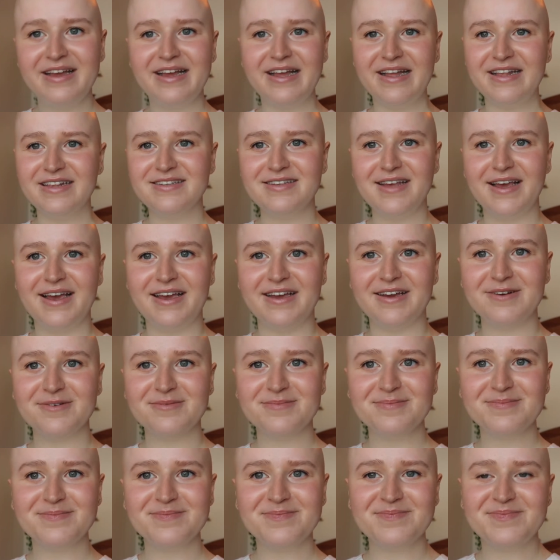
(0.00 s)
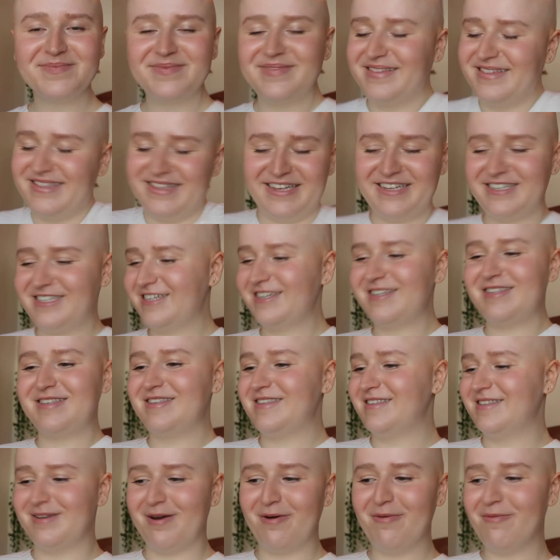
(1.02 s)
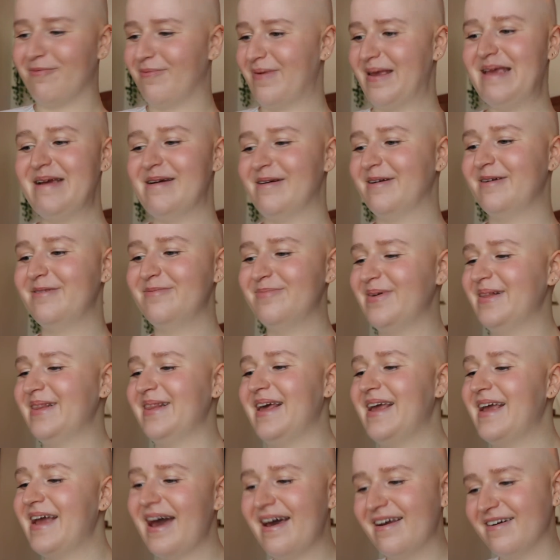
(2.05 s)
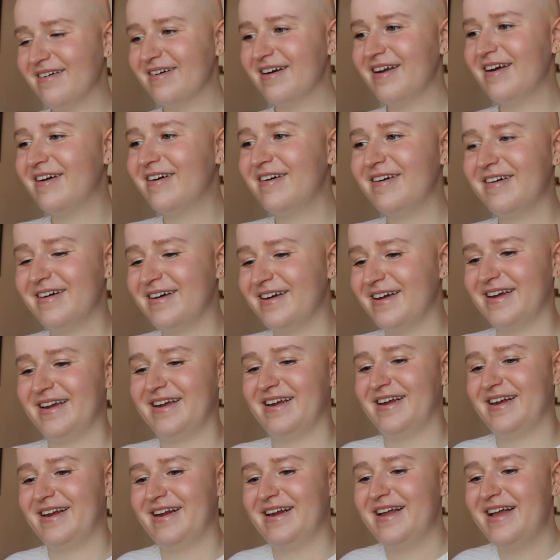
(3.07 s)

It's like, that's just so weird, but like, I don't know.